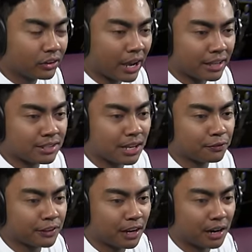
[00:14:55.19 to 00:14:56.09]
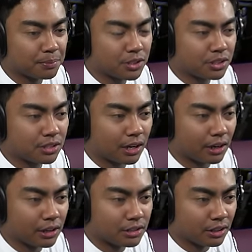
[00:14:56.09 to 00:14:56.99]
Okay, it's definitely not
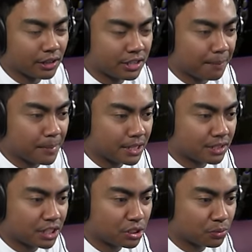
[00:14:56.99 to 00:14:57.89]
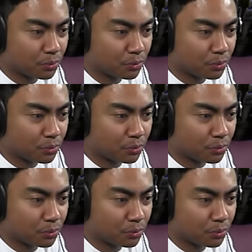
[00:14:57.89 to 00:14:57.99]
upstairs. Unless I missed this